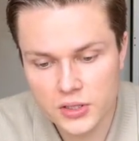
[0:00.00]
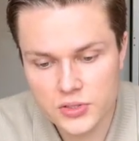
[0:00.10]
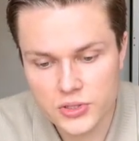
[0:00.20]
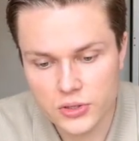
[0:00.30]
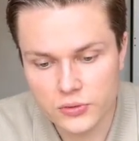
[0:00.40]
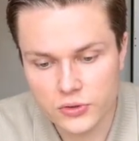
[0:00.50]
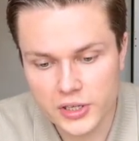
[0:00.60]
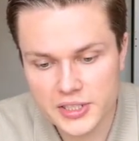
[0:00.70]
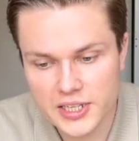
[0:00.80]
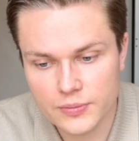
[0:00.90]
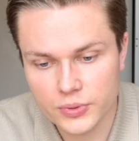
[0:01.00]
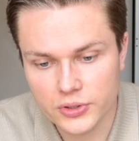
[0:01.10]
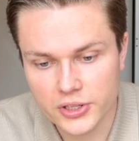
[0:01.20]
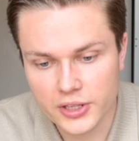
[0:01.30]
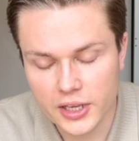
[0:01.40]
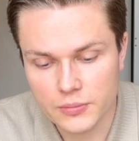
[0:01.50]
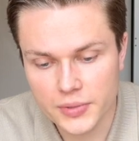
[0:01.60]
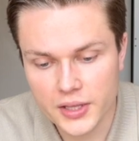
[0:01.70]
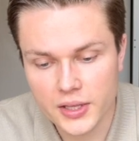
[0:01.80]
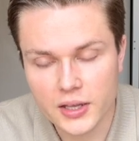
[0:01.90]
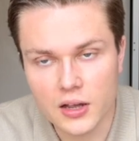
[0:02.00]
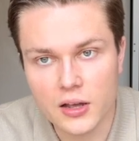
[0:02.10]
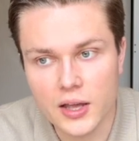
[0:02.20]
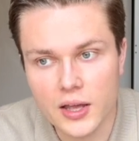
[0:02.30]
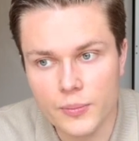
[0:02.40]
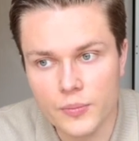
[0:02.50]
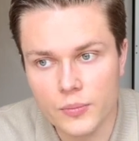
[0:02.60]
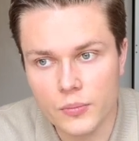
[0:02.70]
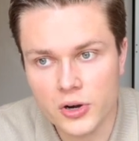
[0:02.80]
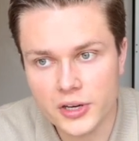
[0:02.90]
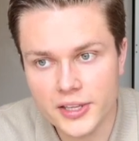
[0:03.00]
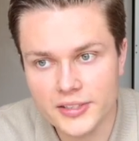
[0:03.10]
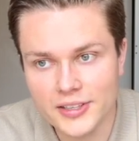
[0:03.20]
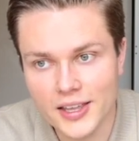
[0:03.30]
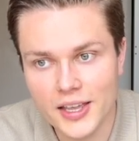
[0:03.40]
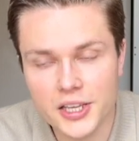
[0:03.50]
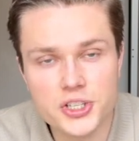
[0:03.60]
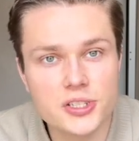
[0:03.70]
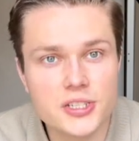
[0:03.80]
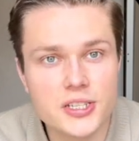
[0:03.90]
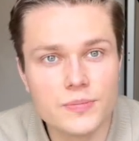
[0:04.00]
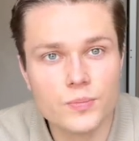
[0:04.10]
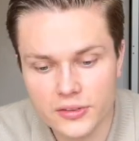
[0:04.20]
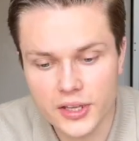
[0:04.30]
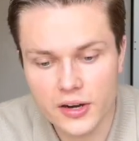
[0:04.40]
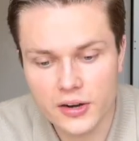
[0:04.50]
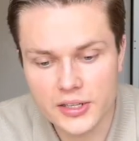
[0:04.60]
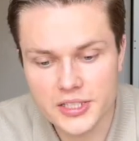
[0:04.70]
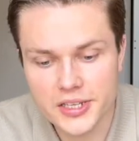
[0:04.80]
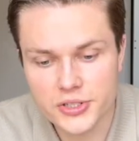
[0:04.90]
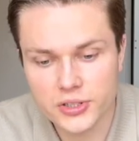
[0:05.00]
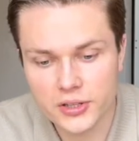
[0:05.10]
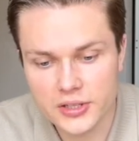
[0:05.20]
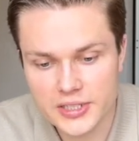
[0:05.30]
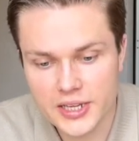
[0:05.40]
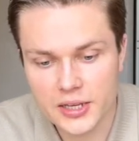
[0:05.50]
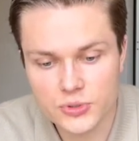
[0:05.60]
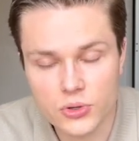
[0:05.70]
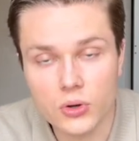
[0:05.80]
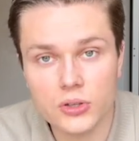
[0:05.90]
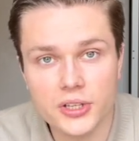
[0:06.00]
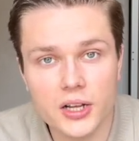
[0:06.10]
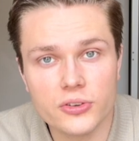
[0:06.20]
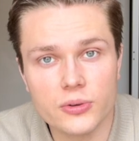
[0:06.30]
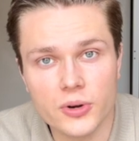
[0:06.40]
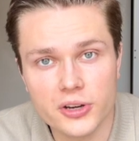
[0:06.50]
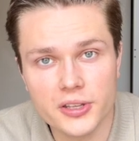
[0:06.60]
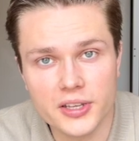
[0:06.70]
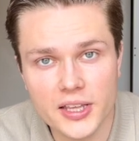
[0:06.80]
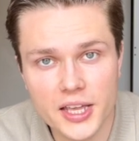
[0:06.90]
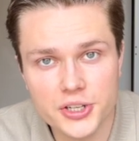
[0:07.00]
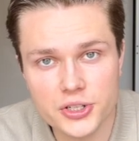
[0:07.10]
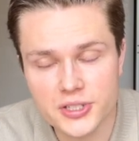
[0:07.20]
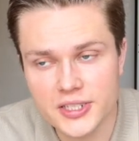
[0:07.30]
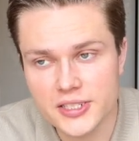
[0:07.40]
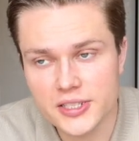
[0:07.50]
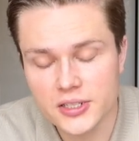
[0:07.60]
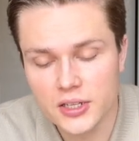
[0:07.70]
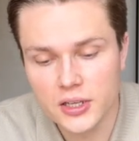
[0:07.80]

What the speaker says: So for example, there can be a marketing agency. They are essentially the same to all the other marketing agencies.